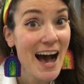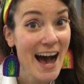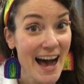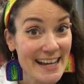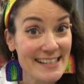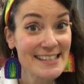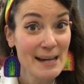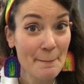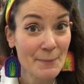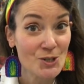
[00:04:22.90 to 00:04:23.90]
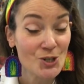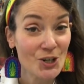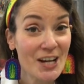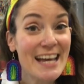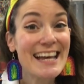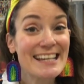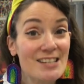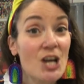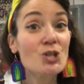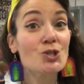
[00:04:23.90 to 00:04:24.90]
highest temperature is
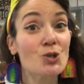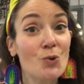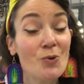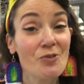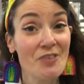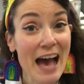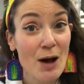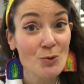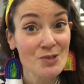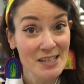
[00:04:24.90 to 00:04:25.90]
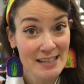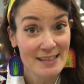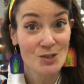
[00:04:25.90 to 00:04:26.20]
2000